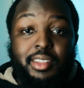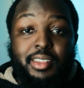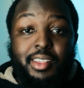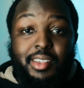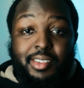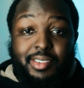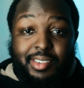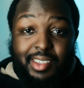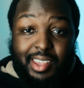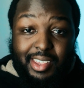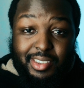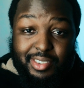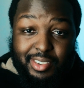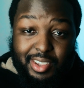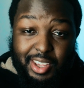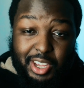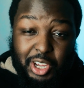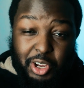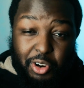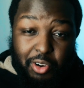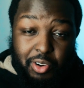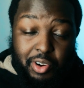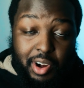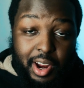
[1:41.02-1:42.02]
This is
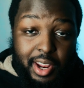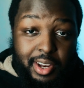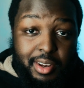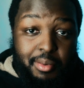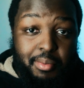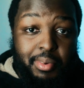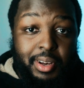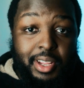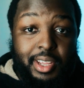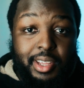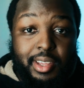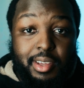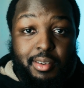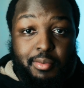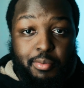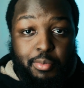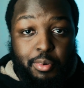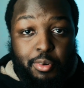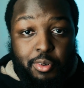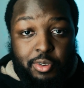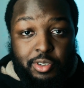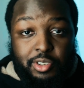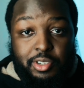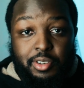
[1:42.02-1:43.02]
incredibly
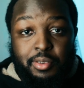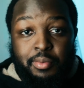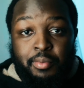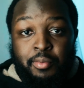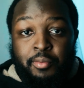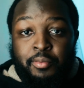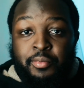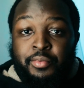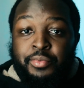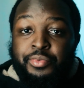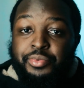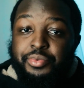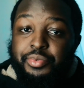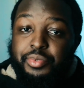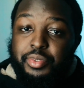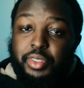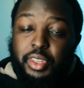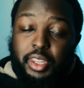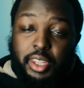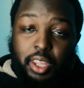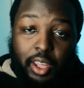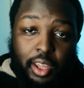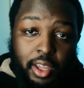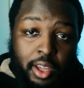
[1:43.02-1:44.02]
important.
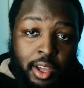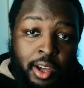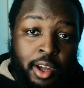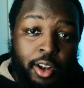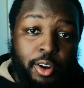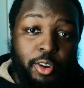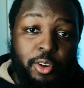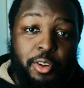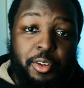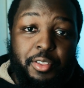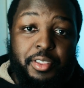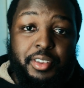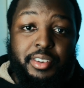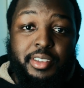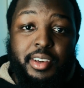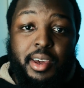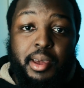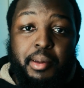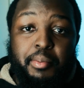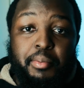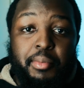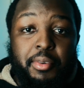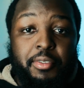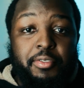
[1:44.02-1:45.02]
A lot of the
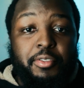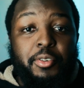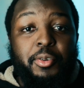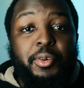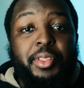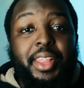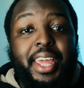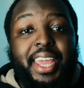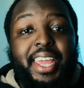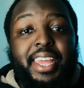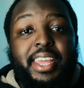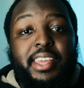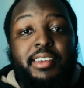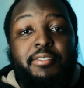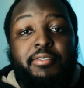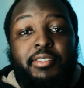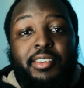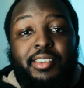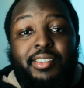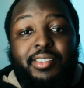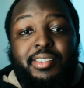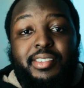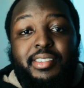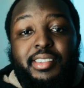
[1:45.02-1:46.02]
time, before they
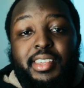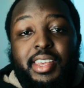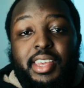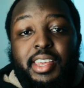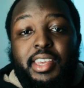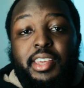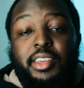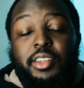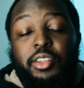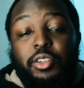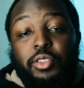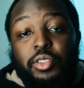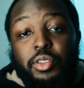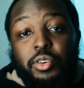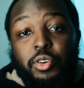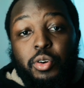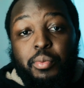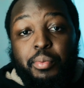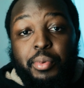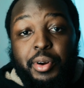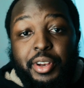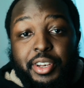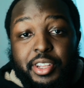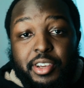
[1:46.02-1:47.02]
even see your
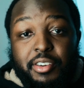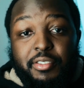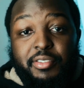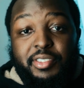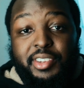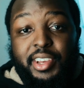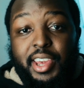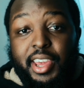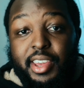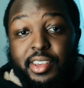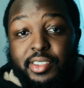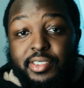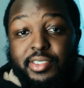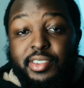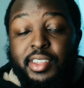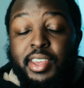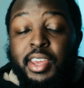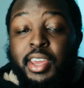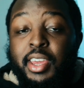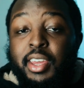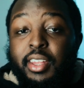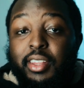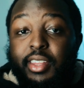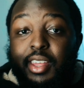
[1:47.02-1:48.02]
body of text,
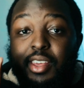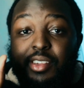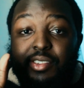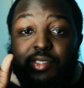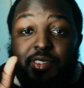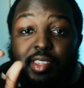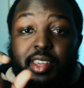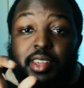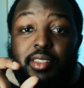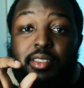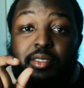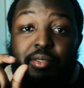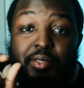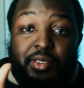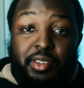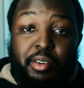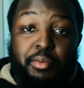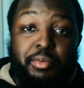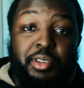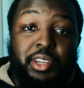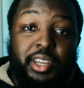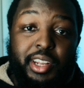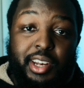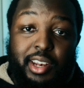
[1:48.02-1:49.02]
they see the
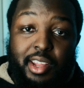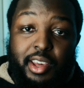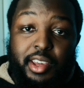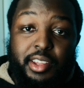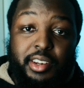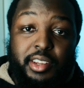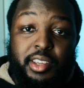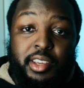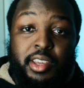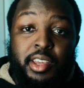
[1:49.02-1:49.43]
subject line.